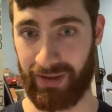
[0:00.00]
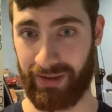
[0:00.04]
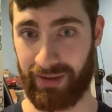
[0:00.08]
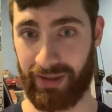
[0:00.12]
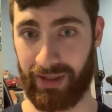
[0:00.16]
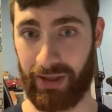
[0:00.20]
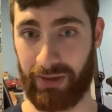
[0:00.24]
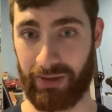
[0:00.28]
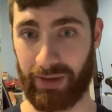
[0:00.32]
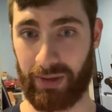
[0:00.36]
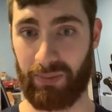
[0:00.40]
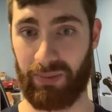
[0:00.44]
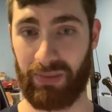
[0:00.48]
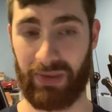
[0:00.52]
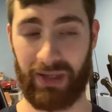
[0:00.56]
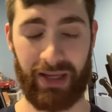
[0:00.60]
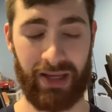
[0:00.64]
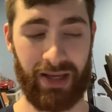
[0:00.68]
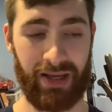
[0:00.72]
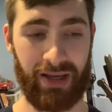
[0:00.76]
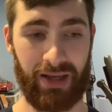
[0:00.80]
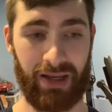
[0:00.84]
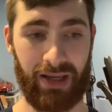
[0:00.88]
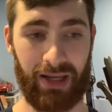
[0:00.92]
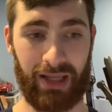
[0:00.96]
You know, you,
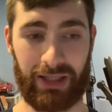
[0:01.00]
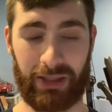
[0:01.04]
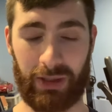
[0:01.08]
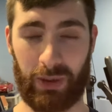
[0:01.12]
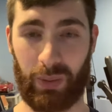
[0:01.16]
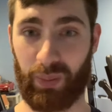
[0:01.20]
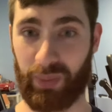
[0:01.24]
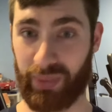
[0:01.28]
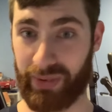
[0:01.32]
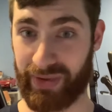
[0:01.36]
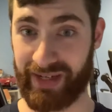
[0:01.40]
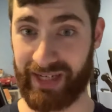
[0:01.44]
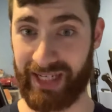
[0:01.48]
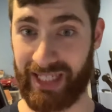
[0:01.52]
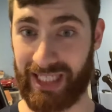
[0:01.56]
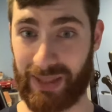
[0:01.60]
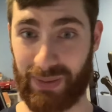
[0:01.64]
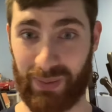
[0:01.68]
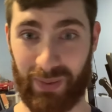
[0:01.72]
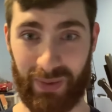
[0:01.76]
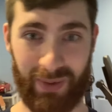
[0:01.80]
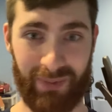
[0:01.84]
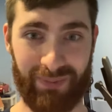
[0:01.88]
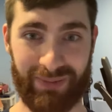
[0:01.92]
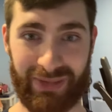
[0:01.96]
a little breeze
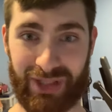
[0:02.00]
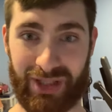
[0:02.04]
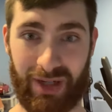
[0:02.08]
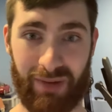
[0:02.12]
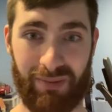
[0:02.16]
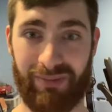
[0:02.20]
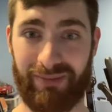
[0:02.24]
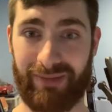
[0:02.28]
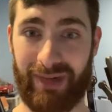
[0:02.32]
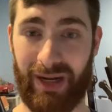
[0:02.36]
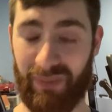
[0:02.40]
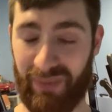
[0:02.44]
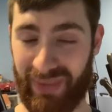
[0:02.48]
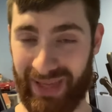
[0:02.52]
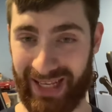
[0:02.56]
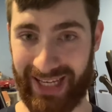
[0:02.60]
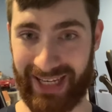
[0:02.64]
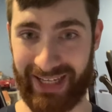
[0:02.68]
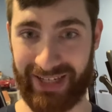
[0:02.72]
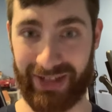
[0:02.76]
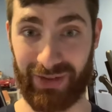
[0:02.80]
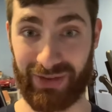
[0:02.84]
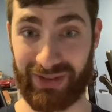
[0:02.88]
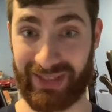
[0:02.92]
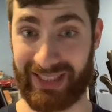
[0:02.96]
will trip him up and
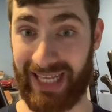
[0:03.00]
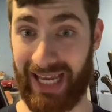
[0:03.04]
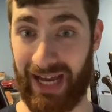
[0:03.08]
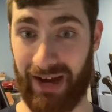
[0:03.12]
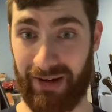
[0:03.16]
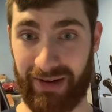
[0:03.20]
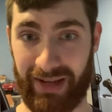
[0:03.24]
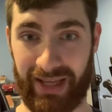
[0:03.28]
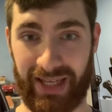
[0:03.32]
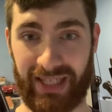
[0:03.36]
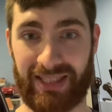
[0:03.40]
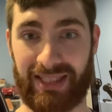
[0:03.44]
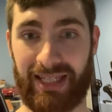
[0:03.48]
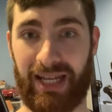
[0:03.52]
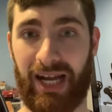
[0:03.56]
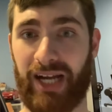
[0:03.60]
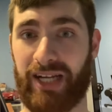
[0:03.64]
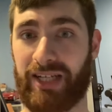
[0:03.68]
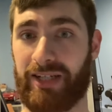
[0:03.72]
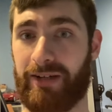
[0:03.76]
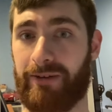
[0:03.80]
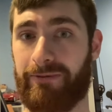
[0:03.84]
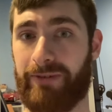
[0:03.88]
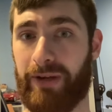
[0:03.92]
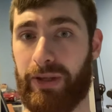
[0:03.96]
he goes down. He's not
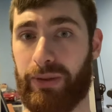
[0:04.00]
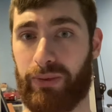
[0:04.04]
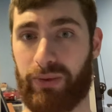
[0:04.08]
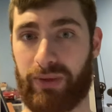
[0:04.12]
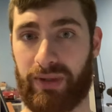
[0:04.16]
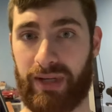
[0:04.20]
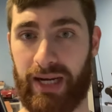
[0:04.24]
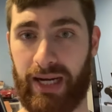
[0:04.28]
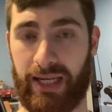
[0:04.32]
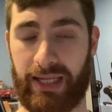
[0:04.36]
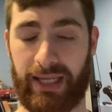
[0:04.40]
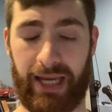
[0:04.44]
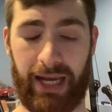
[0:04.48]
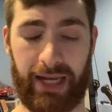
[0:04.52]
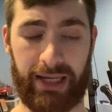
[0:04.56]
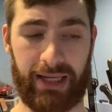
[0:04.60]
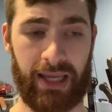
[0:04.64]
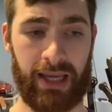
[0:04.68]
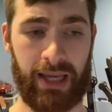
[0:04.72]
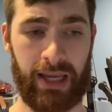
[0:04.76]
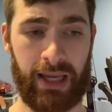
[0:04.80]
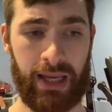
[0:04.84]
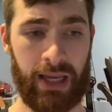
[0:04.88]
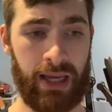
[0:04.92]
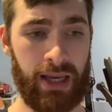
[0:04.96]
going to fight through contact.
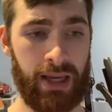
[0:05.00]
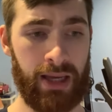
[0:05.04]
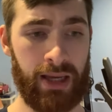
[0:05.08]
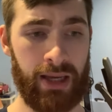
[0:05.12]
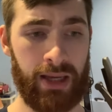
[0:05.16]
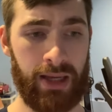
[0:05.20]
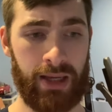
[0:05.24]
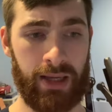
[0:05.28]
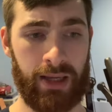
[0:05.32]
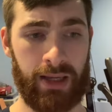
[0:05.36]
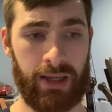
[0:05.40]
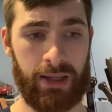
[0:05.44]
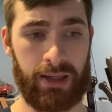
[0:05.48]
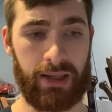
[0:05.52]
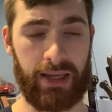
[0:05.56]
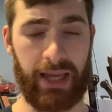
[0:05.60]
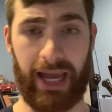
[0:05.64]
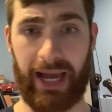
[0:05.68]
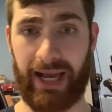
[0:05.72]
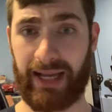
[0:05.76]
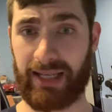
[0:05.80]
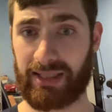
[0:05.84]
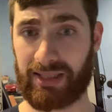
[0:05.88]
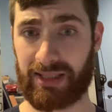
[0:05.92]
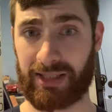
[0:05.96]
He
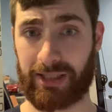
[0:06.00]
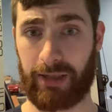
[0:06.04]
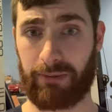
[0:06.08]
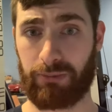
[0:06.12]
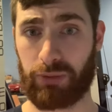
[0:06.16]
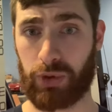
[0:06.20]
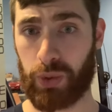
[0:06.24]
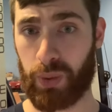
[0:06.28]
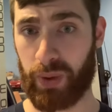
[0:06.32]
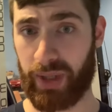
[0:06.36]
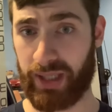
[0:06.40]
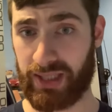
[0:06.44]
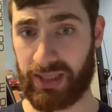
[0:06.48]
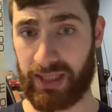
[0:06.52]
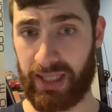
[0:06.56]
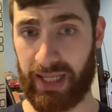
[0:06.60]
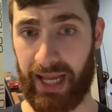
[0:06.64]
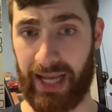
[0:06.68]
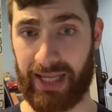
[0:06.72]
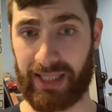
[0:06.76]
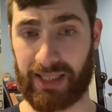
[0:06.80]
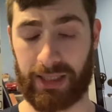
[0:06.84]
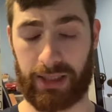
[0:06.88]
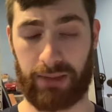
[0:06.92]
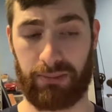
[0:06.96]
has some twitch. He
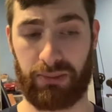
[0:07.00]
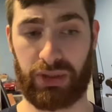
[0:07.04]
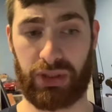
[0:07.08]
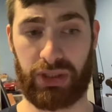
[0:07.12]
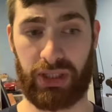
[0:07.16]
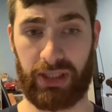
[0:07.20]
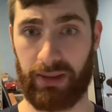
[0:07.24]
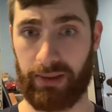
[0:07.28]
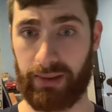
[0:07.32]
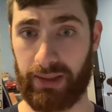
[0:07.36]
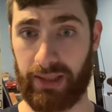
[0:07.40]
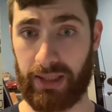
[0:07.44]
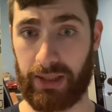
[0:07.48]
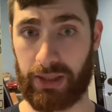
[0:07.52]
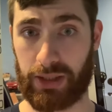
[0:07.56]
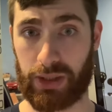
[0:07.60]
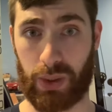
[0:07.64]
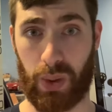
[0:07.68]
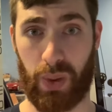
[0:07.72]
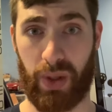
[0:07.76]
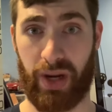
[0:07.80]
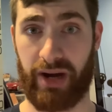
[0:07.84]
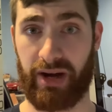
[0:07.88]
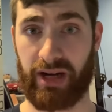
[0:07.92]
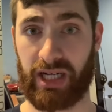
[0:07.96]
has some agility in
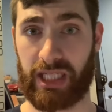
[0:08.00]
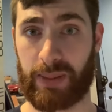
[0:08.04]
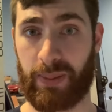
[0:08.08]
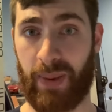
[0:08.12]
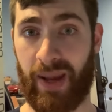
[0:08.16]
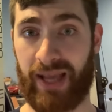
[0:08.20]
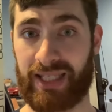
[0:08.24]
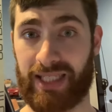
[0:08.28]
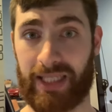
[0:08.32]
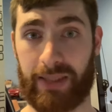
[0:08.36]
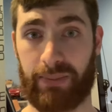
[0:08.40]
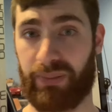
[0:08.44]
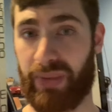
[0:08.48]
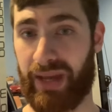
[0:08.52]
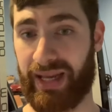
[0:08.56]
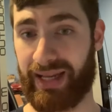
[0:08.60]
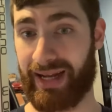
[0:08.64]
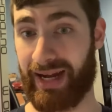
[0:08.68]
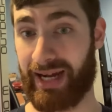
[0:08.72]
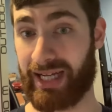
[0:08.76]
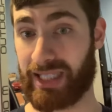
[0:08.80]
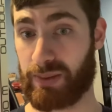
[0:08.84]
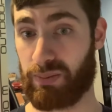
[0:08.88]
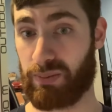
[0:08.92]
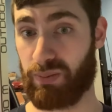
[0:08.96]
short area space. He can make
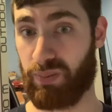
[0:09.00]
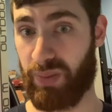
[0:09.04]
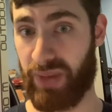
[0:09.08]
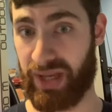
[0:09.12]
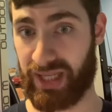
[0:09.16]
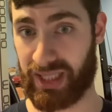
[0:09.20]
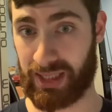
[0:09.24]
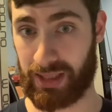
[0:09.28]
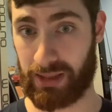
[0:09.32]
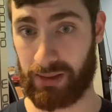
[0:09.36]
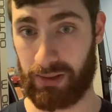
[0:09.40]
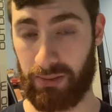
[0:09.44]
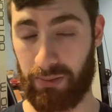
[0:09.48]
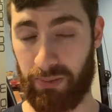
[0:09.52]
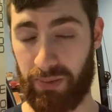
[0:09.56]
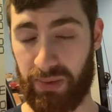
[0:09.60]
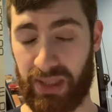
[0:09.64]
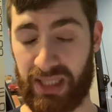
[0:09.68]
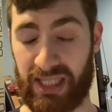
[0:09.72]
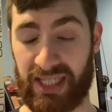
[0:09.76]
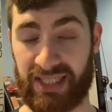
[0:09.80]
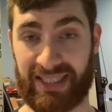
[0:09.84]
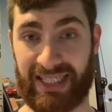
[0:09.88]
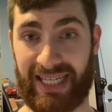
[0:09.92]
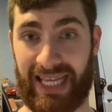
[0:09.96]
guys miss. He
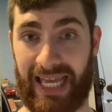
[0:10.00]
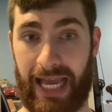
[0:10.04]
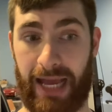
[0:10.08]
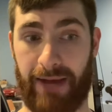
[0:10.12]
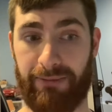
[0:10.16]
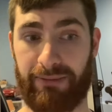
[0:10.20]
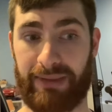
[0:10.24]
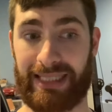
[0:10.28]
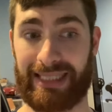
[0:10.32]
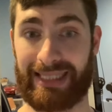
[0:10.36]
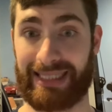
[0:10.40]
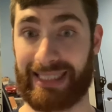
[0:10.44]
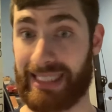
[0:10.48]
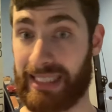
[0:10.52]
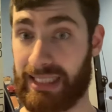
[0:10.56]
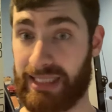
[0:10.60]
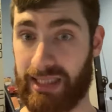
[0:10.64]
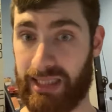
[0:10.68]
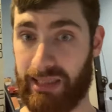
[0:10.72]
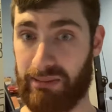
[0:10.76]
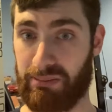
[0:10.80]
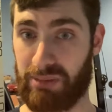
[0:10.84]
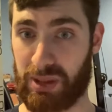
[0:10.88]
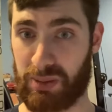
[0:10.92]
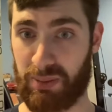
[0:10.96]
doesn't have elite
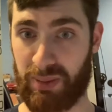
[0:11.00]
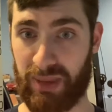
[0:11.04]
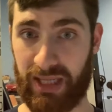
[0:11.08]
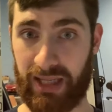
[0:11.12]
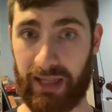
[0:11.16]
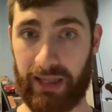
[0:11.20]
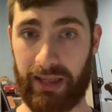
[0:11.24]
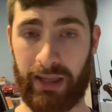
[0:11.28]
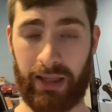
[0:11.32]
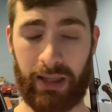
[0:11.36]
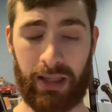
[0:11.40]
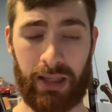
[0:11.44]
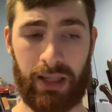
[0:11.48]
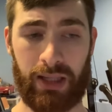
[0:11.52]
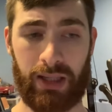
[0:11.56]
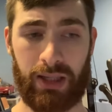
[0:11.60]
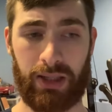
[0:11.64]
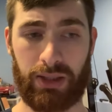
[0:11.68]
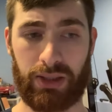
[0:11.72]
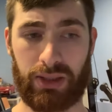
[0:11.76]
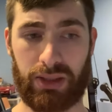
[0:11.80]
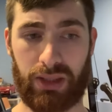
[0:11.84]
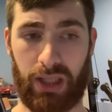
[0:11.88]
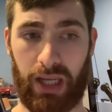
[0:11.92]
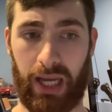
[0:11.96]
deep speed.
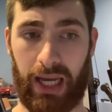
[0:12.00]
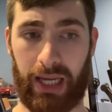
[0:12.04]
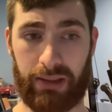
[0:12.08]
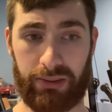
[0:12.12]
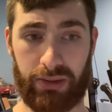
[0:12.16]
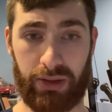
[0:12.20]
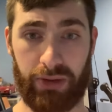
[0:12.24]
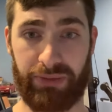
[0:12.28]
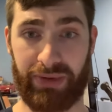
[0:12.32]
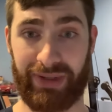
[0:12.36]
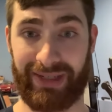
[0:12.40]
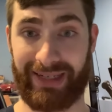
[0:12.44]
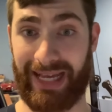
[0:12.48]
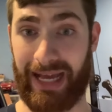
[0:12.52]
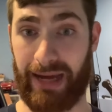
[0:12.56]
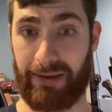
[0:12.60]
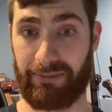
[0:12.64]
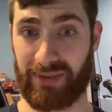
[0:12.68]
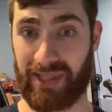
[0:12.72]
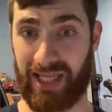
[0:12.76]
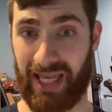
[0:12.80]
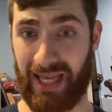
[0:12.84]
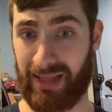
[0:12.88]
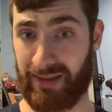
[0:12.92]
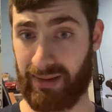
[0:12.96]
So I don't know if you're going to have him
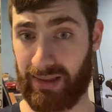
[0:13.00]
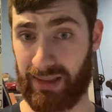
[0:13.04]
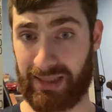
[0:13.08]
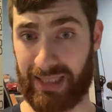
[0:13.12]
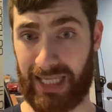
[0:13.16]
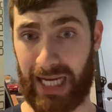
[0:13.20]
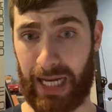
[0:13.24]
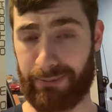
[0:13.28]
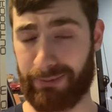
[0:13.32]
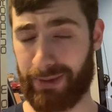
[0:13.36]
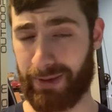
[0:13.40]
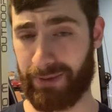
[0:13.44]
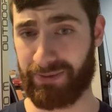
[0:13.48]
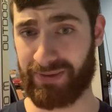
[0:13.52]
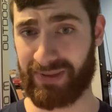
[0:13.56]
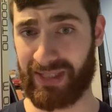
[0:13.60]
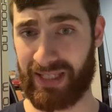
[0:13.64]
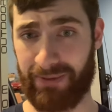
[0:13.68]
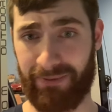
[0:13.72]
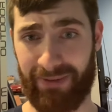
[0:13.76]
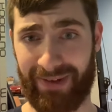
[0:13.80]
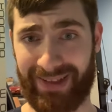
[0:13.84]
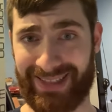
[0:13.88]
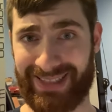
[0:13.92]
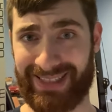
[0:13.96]
taking the top off the of
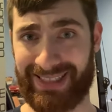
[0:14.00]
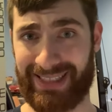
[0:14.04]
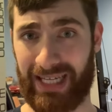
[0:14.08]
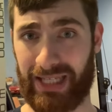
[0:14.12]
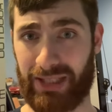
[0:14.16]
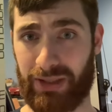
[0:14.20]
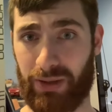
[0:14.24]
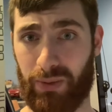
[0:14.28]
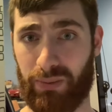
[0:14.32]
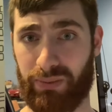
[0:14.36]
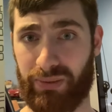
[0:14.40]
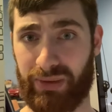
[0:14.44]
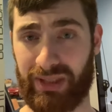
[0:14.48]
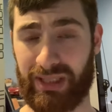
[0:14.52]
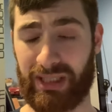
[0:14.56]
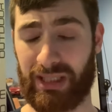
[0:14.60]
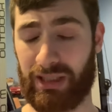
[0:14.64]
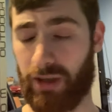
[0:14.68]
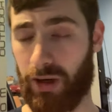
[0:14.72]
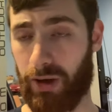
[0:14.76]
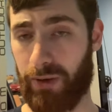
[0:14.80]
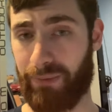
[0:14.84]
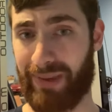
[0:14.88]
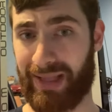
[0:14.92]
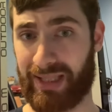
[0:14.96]
defenses. I don't really
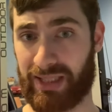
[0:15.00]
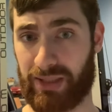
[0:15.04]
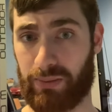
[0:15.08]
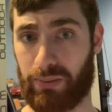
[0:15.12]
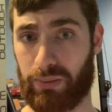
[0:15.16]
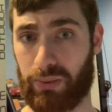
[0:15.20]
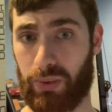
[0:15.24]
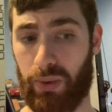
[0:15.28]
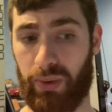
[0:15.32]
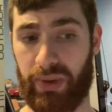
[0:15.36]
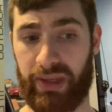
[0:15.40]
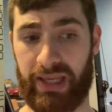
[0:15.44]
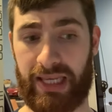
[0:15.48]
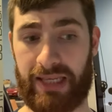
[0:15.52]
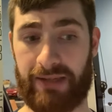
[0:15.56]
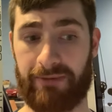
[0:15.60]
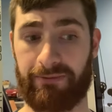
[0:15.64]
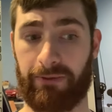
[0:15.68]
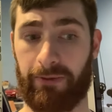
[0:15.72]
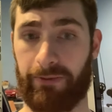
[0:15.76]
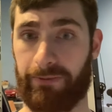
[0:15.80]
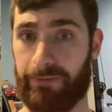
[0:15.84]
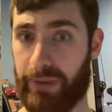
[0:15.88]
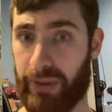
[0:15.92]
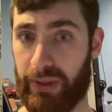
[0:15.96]
know if that's a role he can
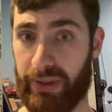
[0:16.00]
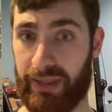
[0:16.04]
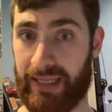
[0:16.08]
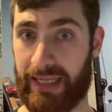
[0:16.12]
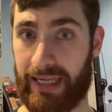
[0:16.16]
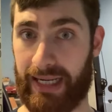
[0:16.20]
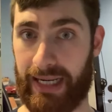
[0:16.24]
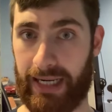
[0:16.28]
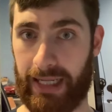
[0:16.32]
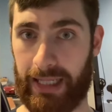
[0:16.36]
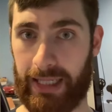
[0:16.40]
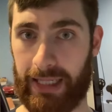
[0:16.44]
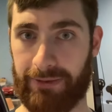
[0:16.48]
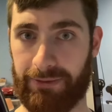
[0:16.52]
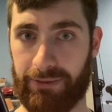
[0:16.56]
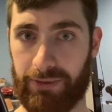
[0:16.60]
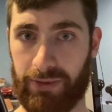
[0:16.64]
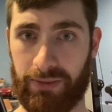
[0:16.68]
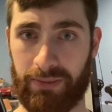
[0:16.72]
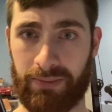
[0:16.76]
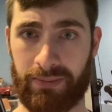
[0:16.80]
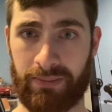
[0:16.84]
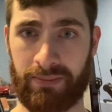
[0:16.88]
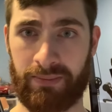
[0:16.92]
fulfill at a high level.